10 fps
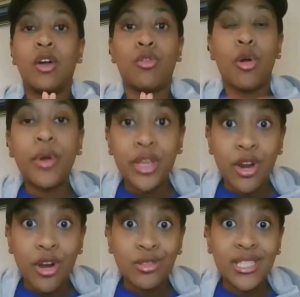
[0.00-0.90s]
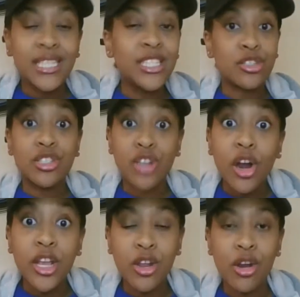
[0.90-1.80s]
growing your own seeds or
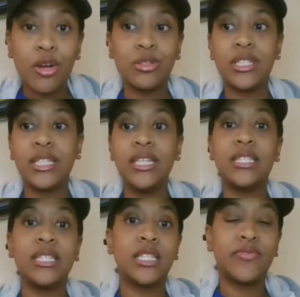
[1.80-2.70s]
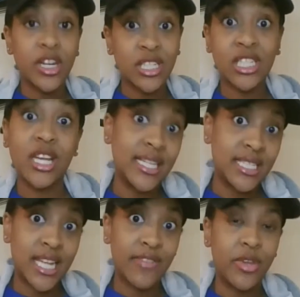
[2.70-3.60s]
starting your own seeds is, first, it's going to
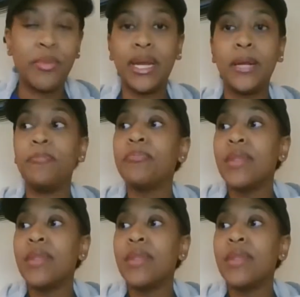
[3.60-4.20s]
save you money.